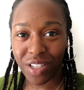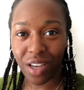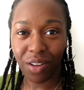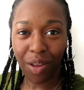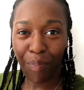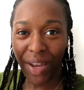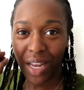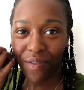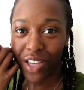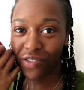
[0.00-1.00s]
to the
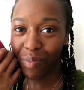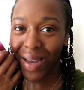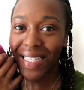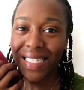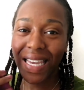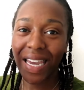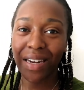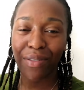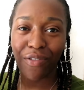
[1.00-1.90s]
benefits for my skin,